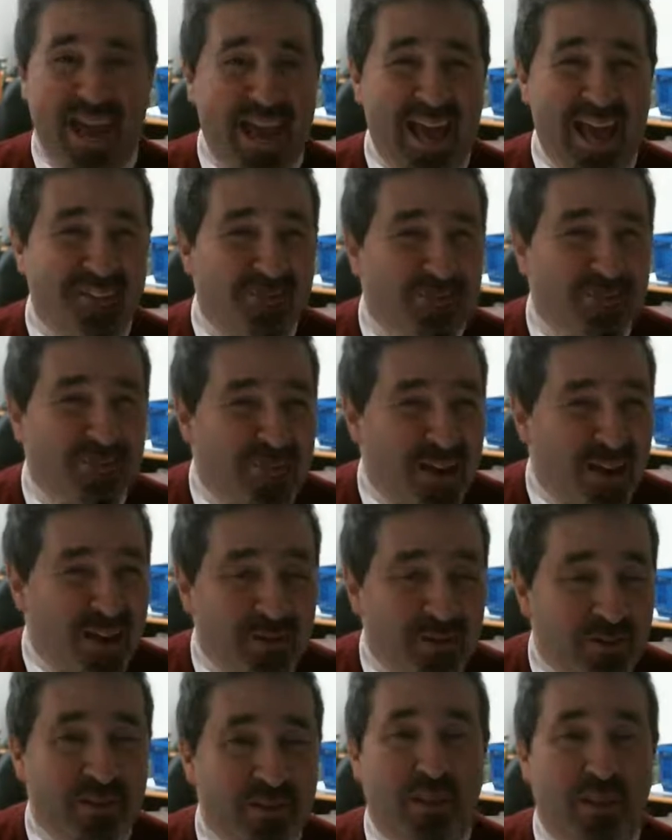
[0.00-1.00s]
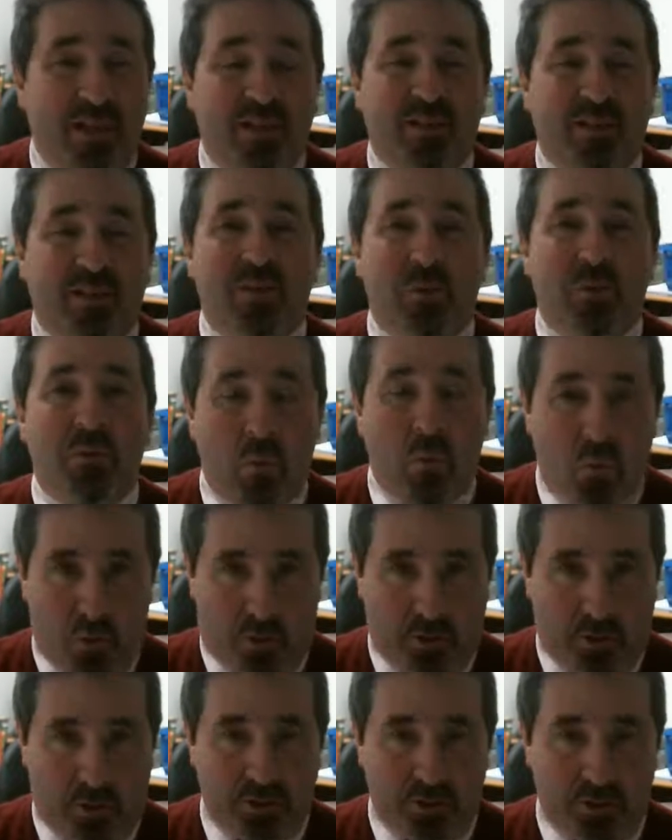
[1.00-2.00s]
and very likely
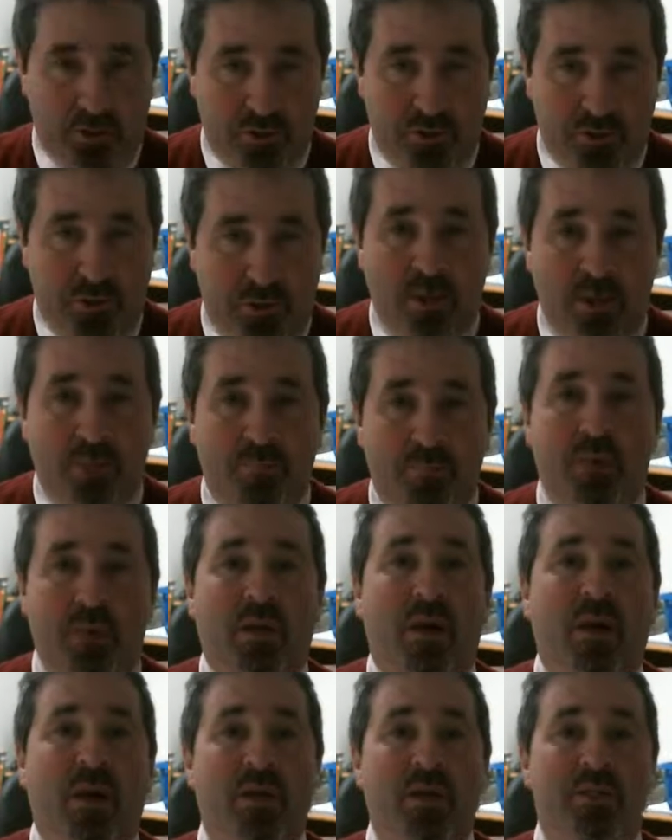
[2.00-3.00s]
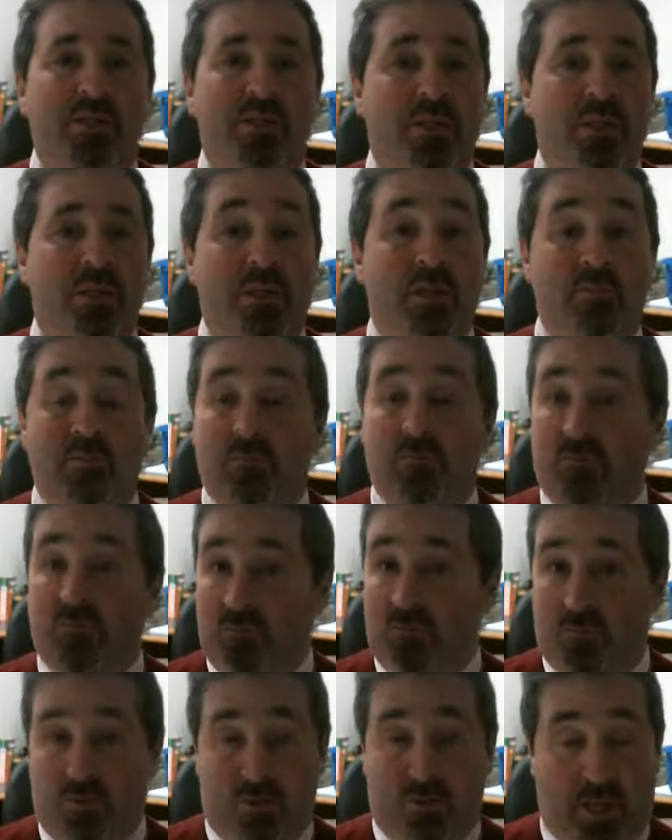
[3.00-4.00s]
worse, because
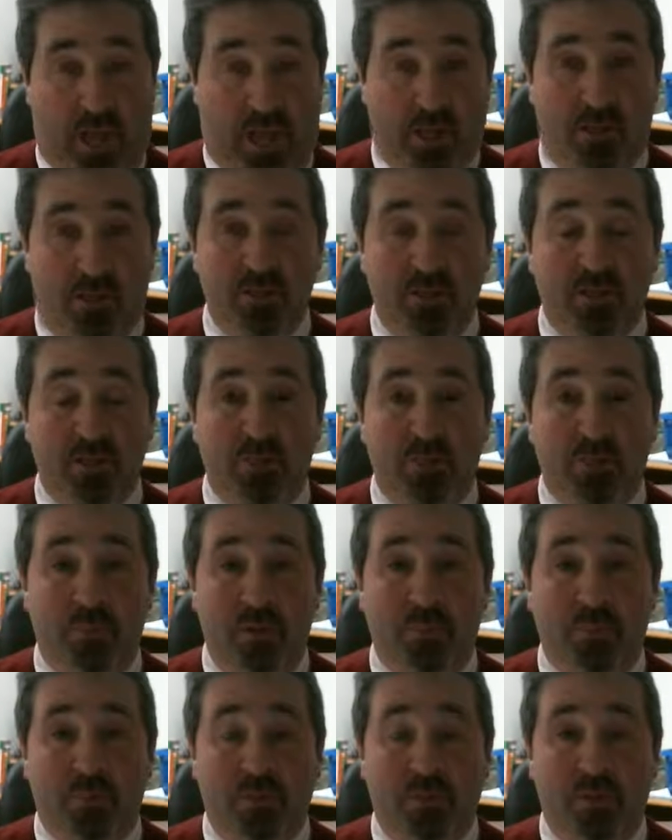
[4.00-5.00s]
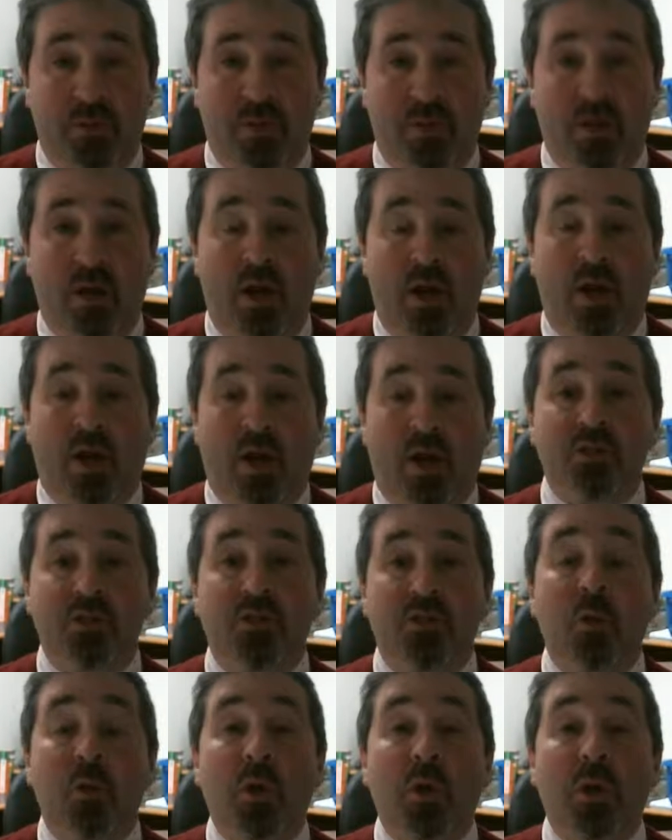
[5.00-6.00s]
talented people are
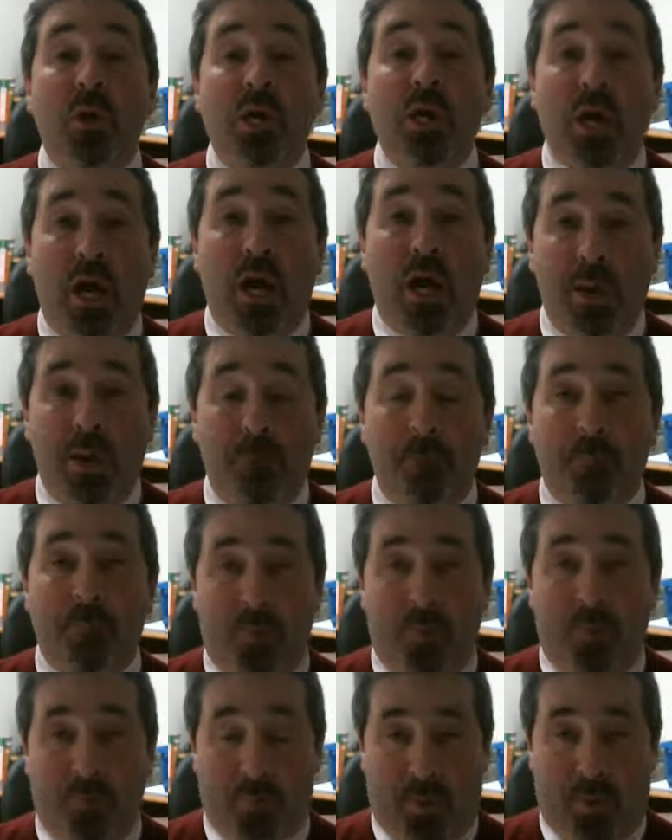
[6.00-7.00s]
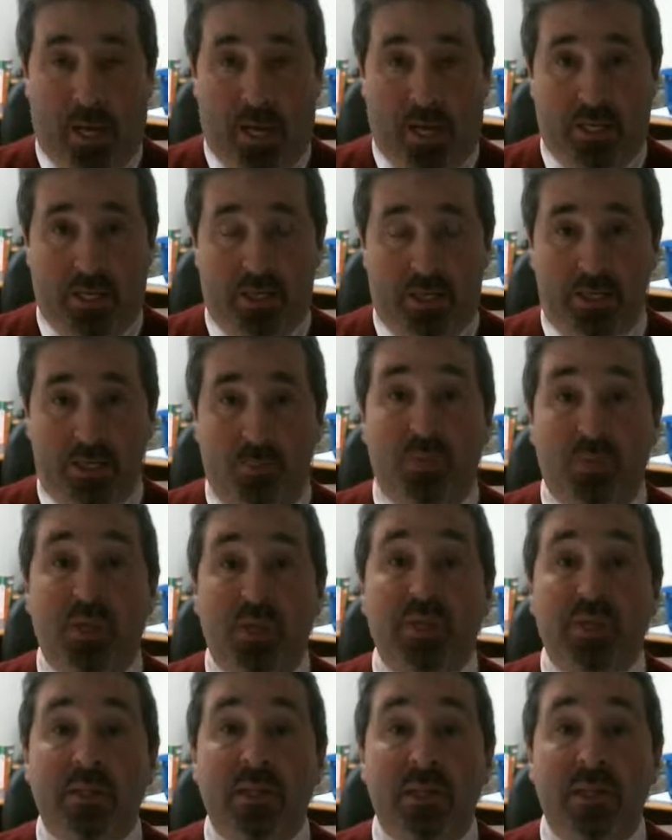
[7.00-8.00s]
still compromised.
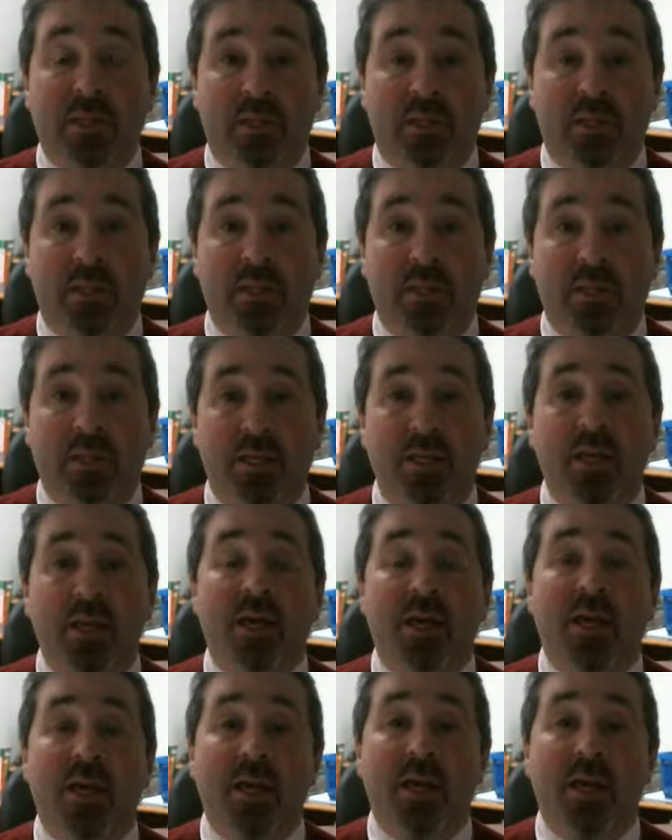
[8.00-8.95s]
Politically,